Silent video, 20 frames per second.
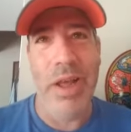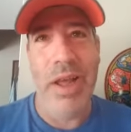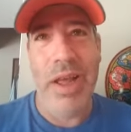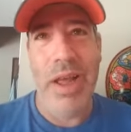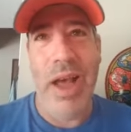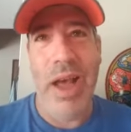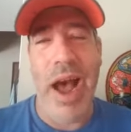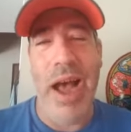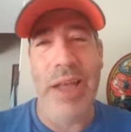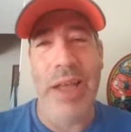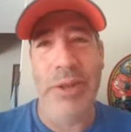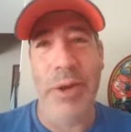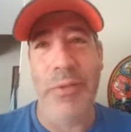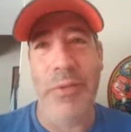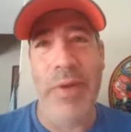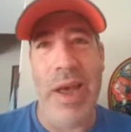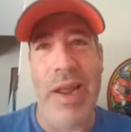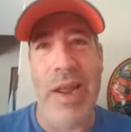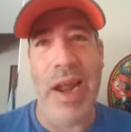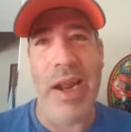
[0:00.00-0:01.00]
Oskar
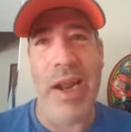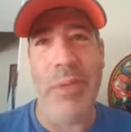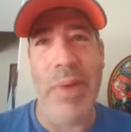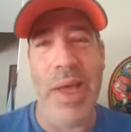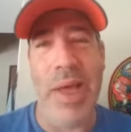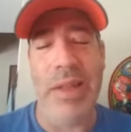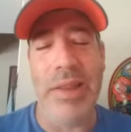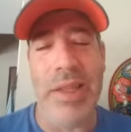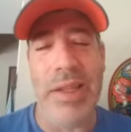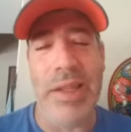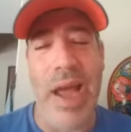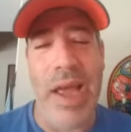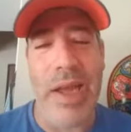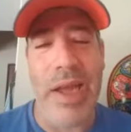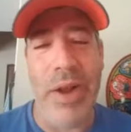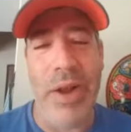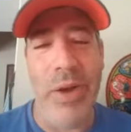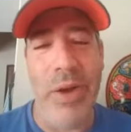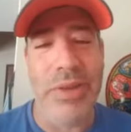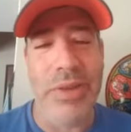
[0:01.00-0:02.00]
found out about the
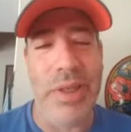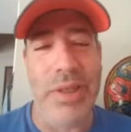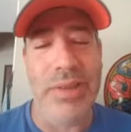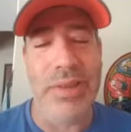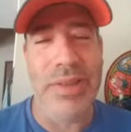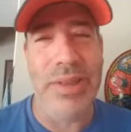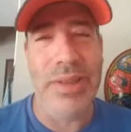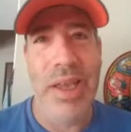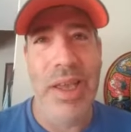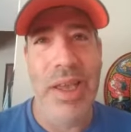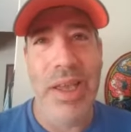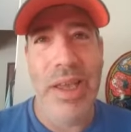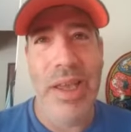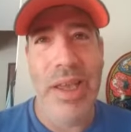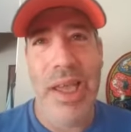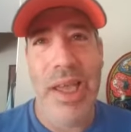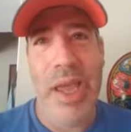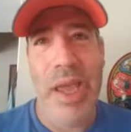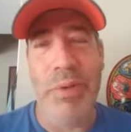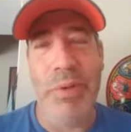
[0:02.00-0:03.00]
diagnosis,
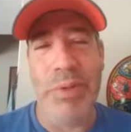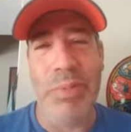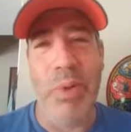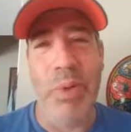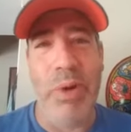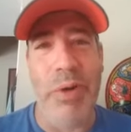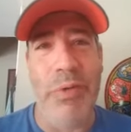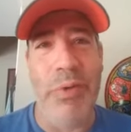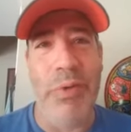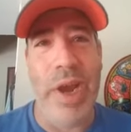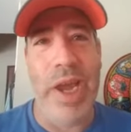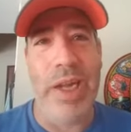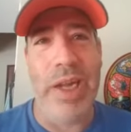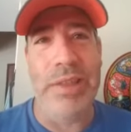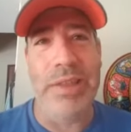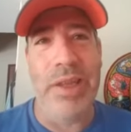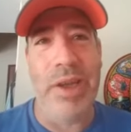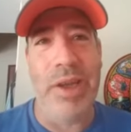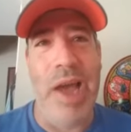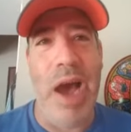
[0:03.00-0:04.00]
he was more afraid
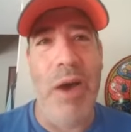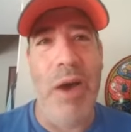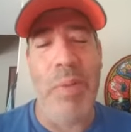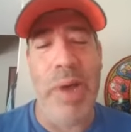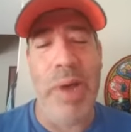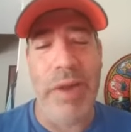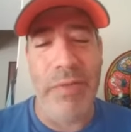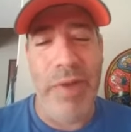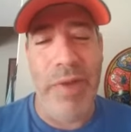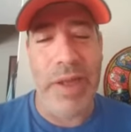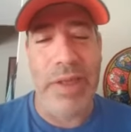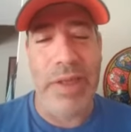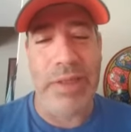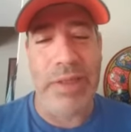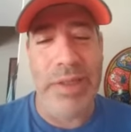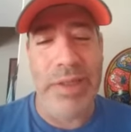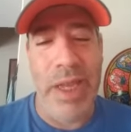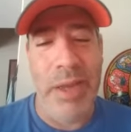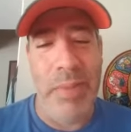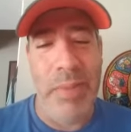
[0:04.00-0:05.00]
as to how it might affect
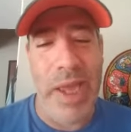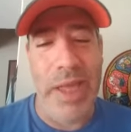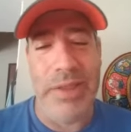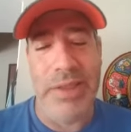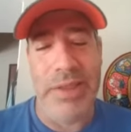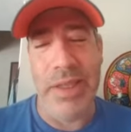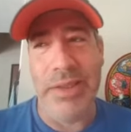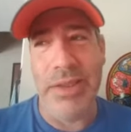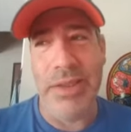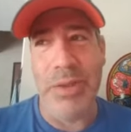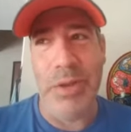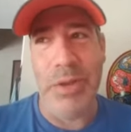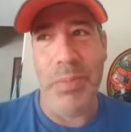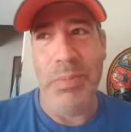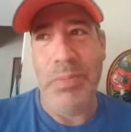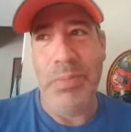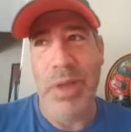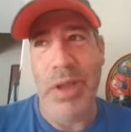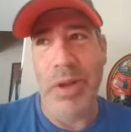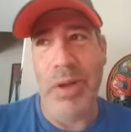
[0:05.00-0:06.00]
his teammates. As to,
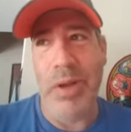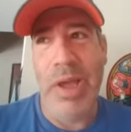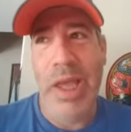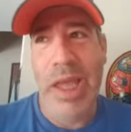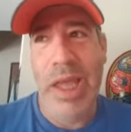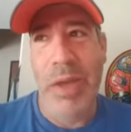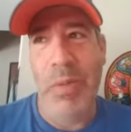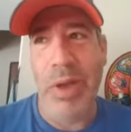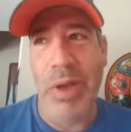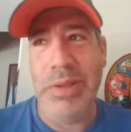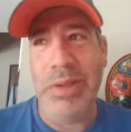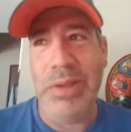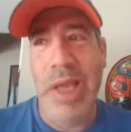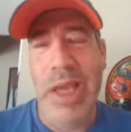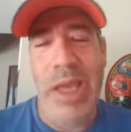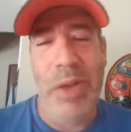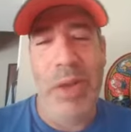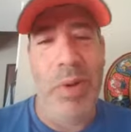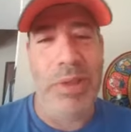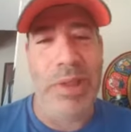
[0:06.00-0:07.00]
he
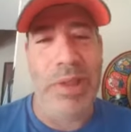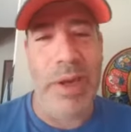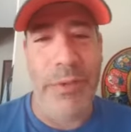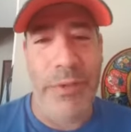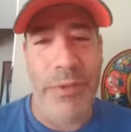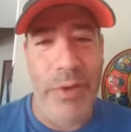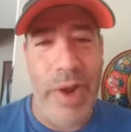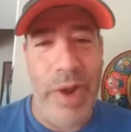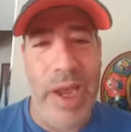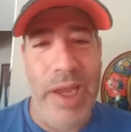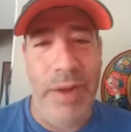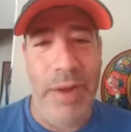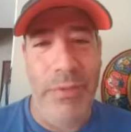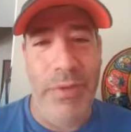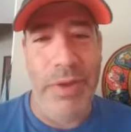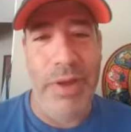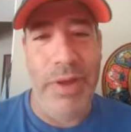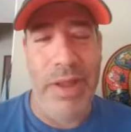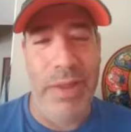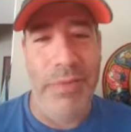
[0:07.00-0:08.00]
wasn't afraid of
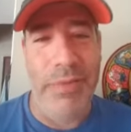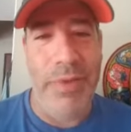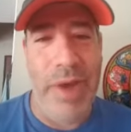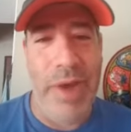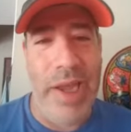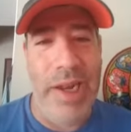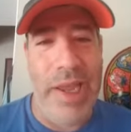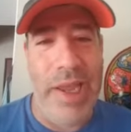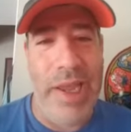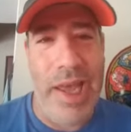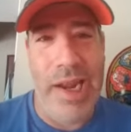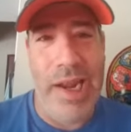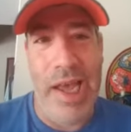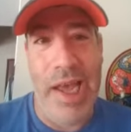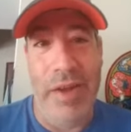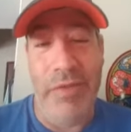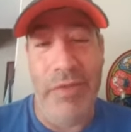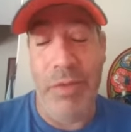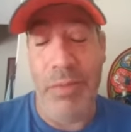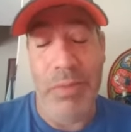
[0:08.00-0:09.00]
the fight he had
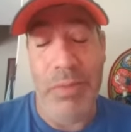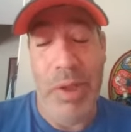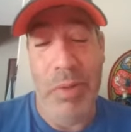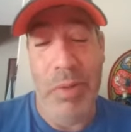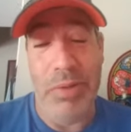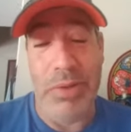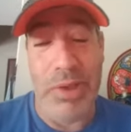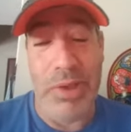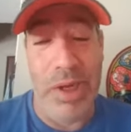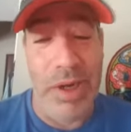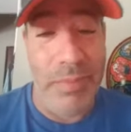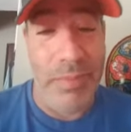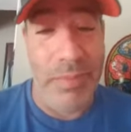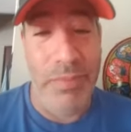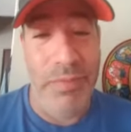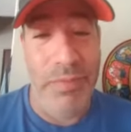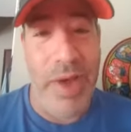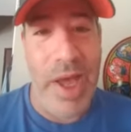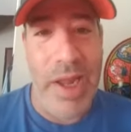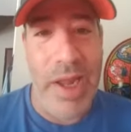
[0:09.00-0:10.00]
ahead of him. He was going to
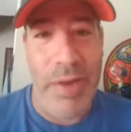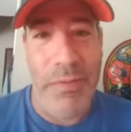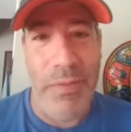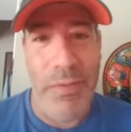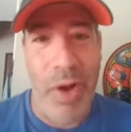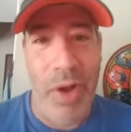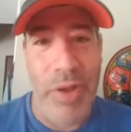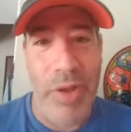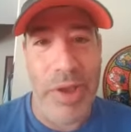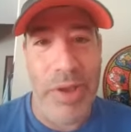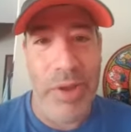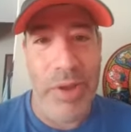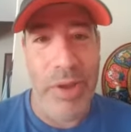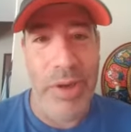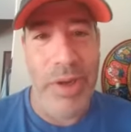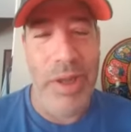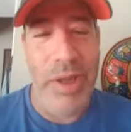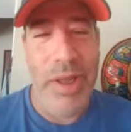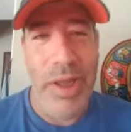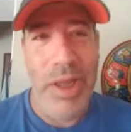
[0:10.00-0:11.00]
fight it for all he
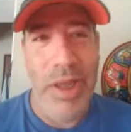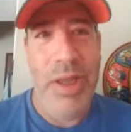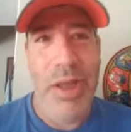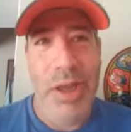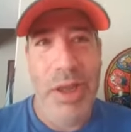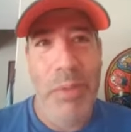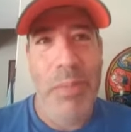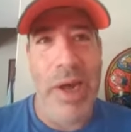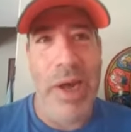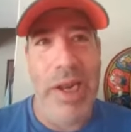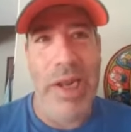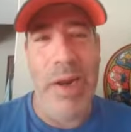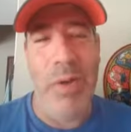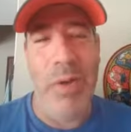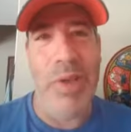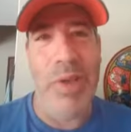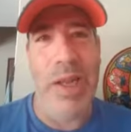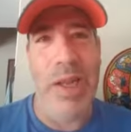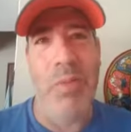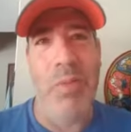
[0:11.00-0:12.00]
could, but he
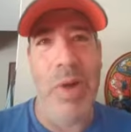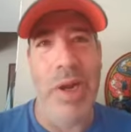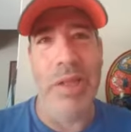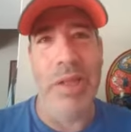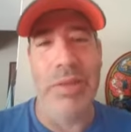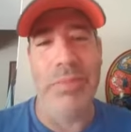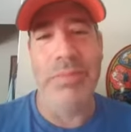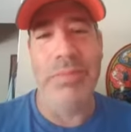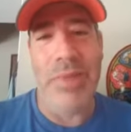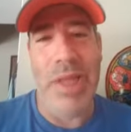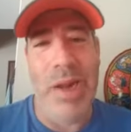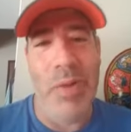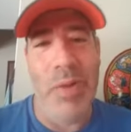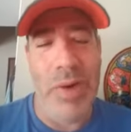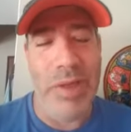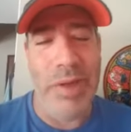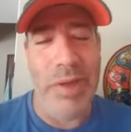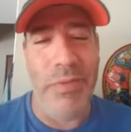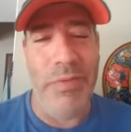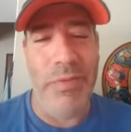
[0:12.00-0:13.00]
didn't want
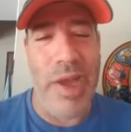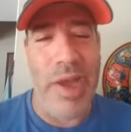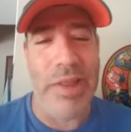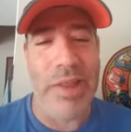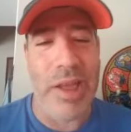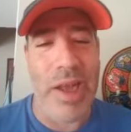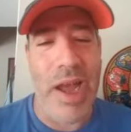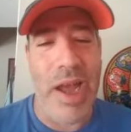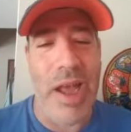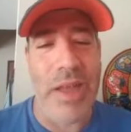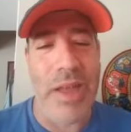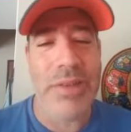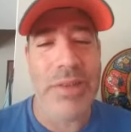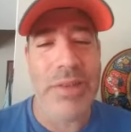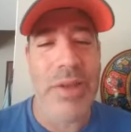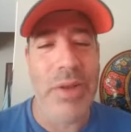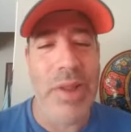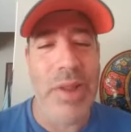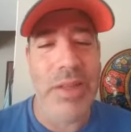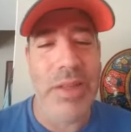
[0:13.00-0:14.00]
to affect the guys.
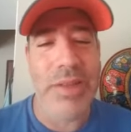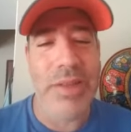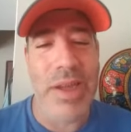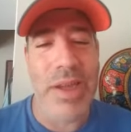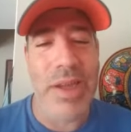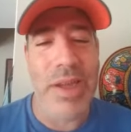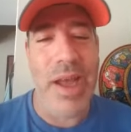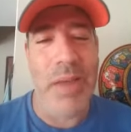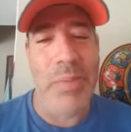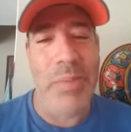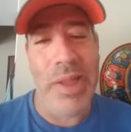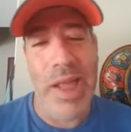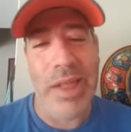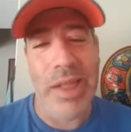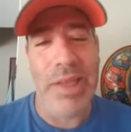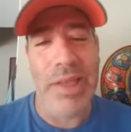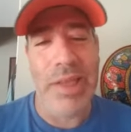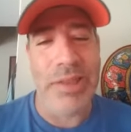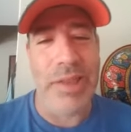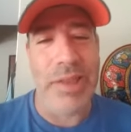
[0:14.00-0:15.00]
So that
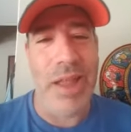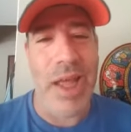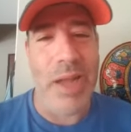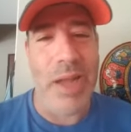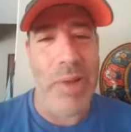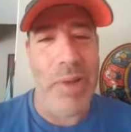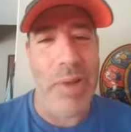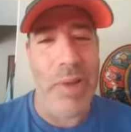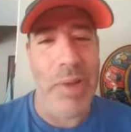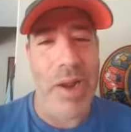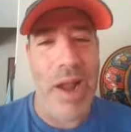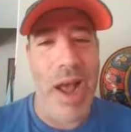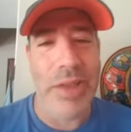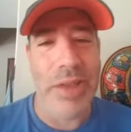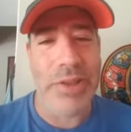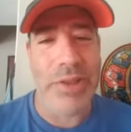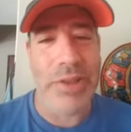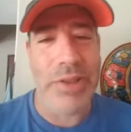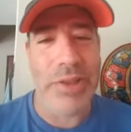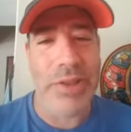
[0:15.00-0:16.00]
that says a lot about
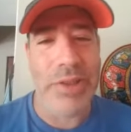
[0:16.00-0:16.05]
Oskar's own